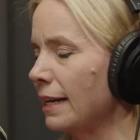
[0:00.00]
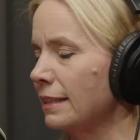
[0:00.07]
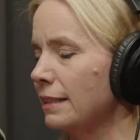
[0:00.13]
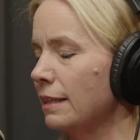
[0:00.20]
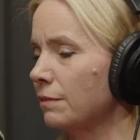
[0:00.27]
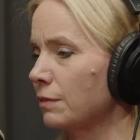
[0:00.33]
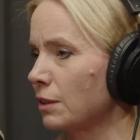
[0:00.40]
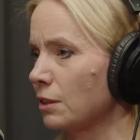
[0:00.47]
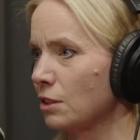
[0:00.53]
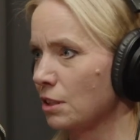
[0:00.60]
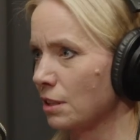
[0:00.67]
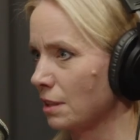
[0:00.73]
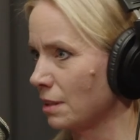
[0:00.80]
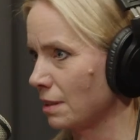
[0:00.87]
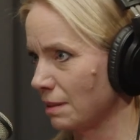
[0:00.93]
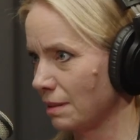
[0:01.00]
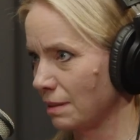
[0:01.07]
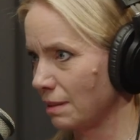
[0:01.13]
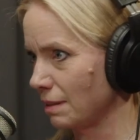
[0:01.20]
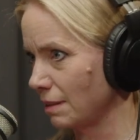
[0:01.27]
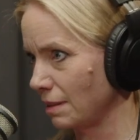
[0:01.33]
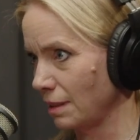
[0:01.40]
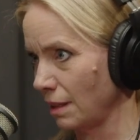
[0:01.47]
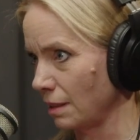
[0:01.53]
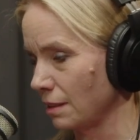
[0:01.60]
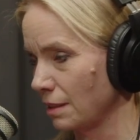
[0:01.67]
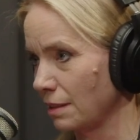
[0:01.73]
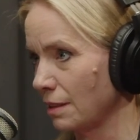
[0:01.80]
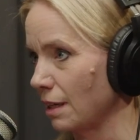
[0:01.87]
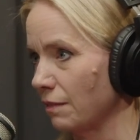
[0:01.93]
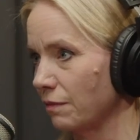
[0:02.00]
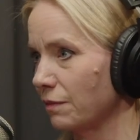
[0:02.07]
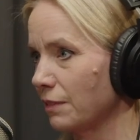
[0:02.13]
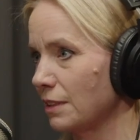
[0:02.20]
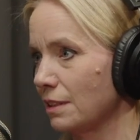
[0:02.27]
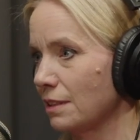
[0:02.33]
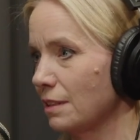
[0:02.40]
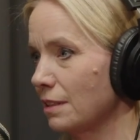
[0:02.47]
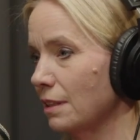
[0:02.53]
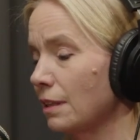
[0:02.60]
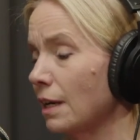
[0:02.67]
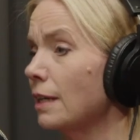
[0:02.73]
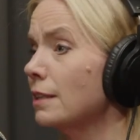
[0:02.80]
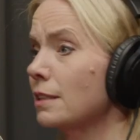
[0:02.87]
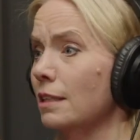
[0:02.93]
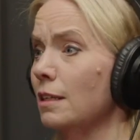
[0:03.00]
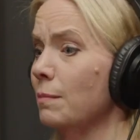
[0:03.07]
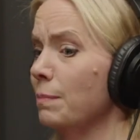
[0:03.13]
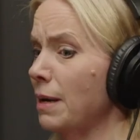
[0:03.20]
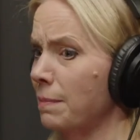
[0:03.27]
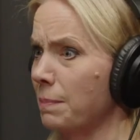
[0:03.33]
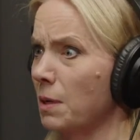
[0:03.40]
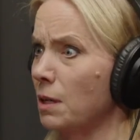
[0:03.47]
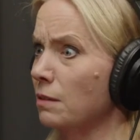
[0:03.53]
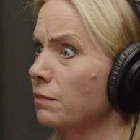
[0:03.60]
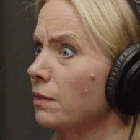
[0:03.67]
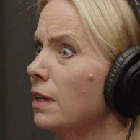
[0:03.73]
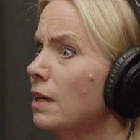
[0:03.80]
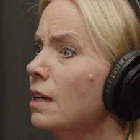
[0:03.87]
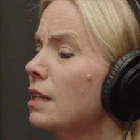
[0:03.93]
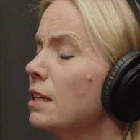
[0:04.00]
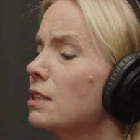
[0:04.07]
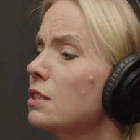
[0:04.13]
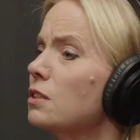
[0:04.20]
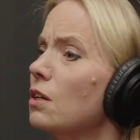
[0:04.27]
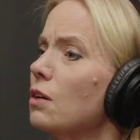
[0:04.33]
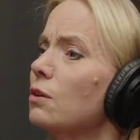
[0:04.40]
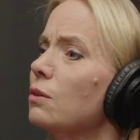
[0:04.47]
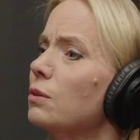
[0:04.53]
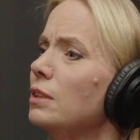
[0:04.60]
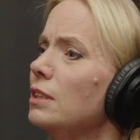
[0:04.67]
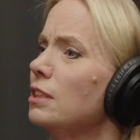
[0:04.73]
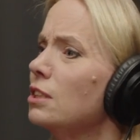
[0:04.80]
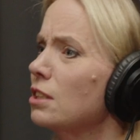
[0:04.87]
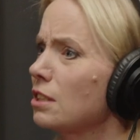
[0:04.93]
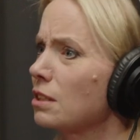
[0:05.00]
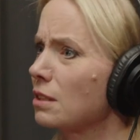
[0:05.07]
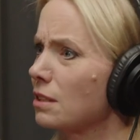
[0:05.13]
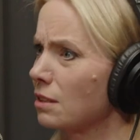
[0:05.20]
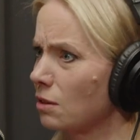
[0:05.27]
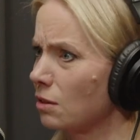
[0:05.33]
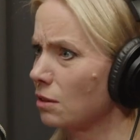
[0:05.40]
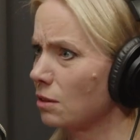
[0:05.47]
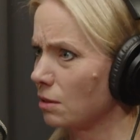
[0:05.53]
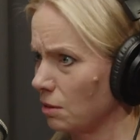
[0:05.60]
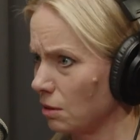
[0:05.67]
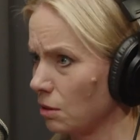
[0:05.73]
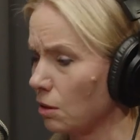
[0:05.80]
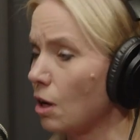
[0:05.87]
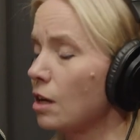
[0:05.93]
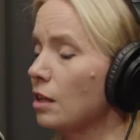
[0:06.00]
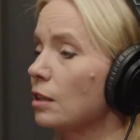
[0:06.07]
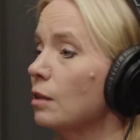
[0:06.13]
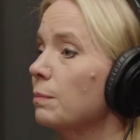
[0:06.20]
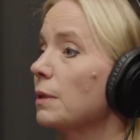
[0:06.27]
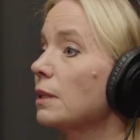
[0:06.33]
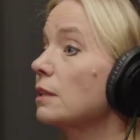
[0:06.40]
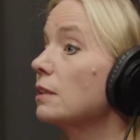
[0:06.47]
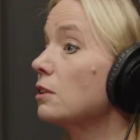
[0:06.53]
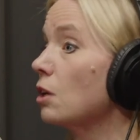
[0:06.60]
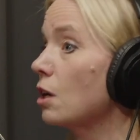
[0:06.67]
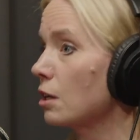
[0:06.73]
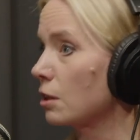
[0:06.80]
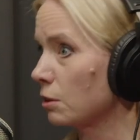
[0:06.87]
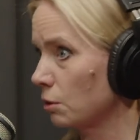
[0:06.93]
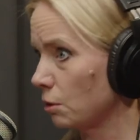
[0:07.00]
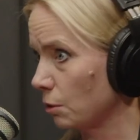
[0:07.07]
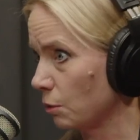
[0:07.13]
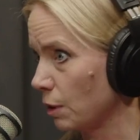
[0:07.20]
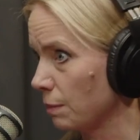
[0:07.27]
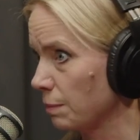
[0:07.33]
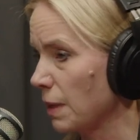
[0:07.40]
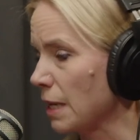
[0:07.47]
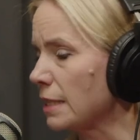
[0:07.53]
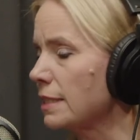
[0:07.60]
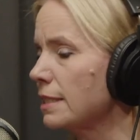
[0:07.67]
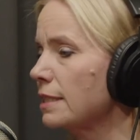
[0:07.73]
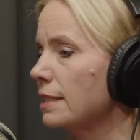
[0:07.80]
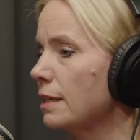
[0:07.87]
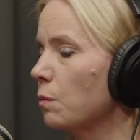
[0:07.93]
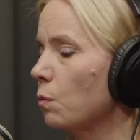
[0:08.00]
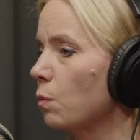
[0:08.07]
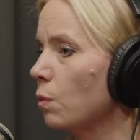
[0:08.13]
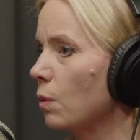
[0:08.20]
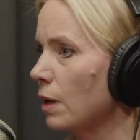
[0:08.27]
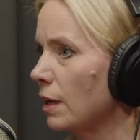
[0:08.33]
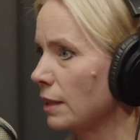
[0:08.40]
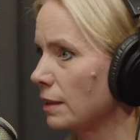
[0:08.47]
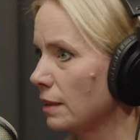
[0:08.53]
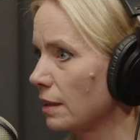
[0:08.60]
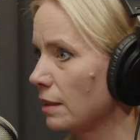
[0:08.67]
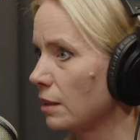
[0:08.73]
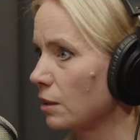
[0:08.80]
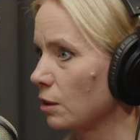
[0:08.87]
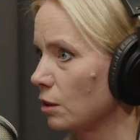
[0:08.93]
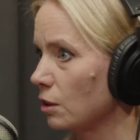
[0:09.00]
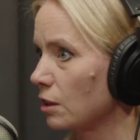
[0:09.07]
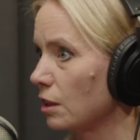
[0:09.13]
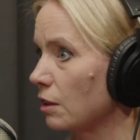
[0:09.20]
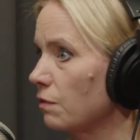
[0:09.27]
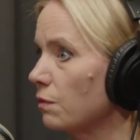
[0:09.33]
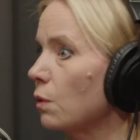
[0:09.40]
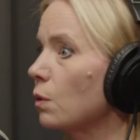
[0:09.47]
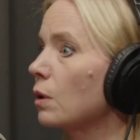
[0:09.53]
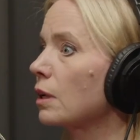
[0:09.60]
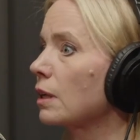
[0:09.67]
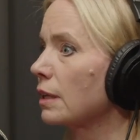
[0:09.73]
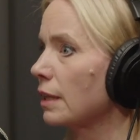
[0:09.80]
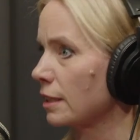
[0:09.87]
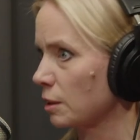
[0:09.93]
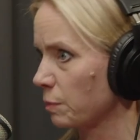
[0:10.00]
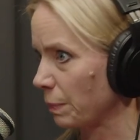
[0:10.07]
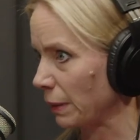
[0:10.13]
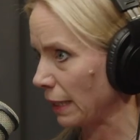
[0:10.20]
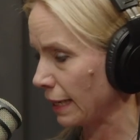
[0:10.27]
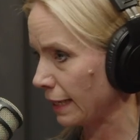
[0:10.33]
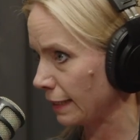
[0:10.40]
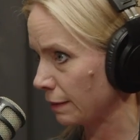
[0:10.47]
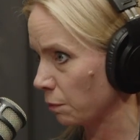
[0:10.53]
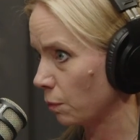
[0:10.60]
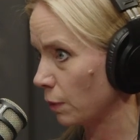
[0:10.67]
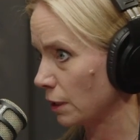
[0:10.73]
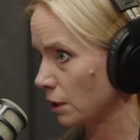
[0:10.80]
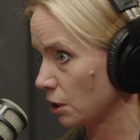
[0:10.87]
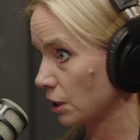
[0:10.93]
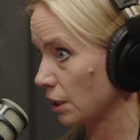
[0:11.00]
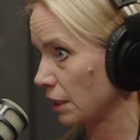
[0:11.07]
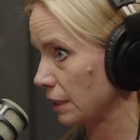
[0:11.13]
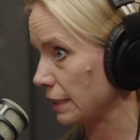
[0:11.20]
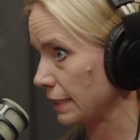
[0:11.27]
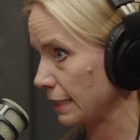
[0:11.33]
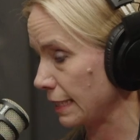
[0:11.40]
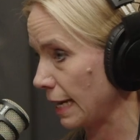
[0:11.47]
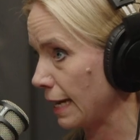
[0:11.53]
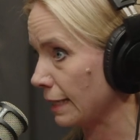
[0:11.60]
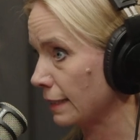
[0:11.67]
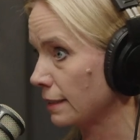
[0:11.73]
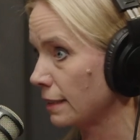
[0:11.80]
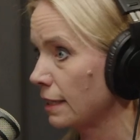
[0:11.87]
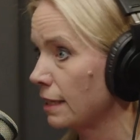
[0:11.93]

never just send stuff because their head's going to pop off. So you just call them, talk to them, see what they're looking for, explain what you're going to send.